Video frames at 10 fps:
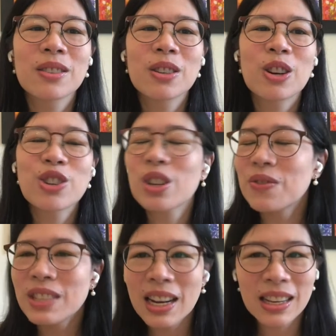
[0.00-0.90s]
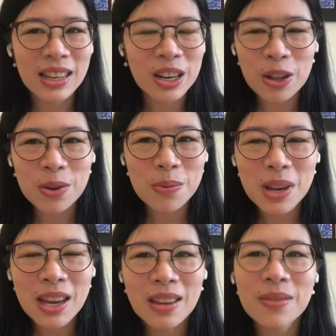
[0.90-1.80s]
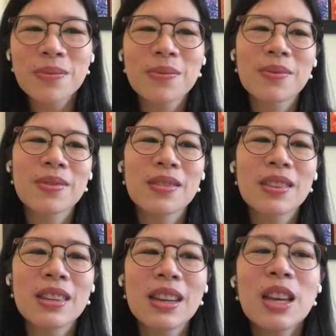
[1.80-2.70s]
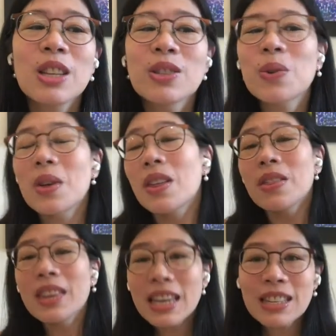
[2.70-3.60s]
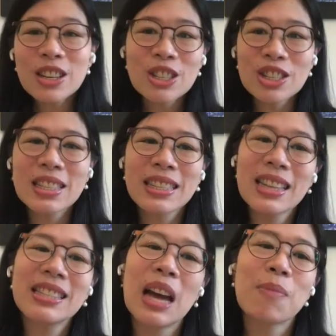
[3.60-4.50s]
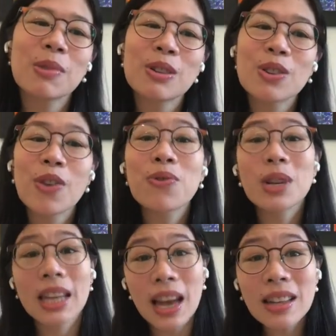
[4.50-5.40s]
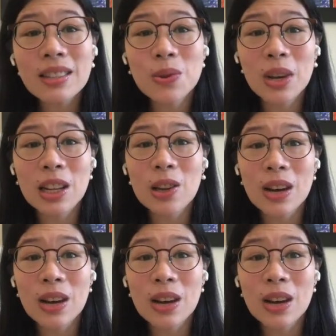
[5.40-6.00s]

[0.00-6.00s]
or she could have said it in another way. So, these are just examples of what else you can look